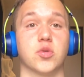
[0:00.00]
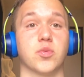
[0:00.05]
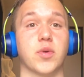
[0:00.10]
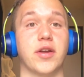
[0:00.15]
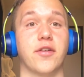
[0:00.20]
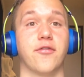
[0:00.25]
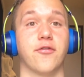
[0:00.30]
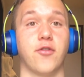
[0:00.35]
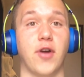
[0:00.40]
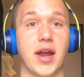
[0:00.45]

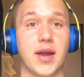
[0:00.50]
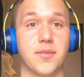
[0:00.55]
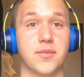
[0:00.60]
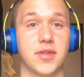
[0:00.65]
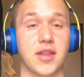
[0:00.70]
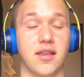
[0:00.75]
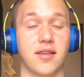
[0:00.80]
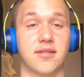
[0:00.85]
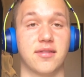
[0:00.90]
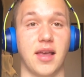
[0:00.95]
to
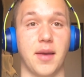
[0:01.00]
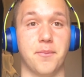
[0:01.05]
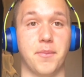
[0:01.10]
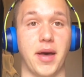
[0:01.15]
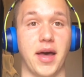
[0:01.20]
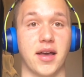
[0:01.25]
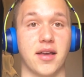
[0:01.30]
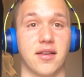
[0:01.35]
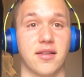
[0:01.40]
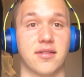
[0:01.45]
reframe this
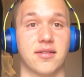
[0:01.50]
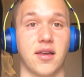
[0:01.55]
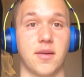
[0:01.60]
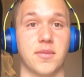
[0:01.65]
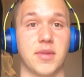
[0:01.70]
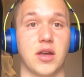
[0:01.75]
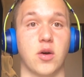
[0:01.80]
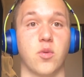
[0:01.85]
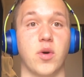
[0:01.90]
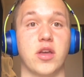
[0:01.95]
setback as
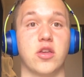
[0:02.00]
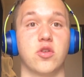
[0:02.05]
something